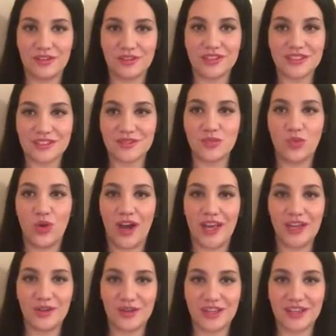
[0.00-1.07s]
And this is
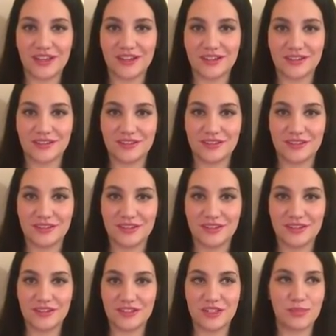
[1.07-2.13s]
why you're here.
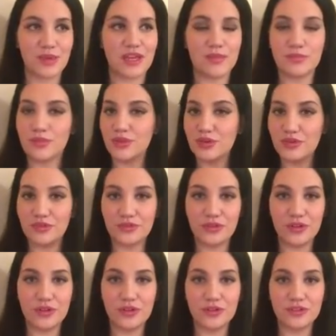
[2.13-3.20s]
To be
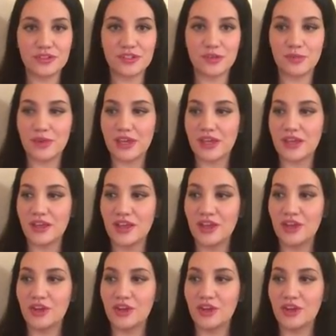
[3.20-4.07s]
beautiful, to be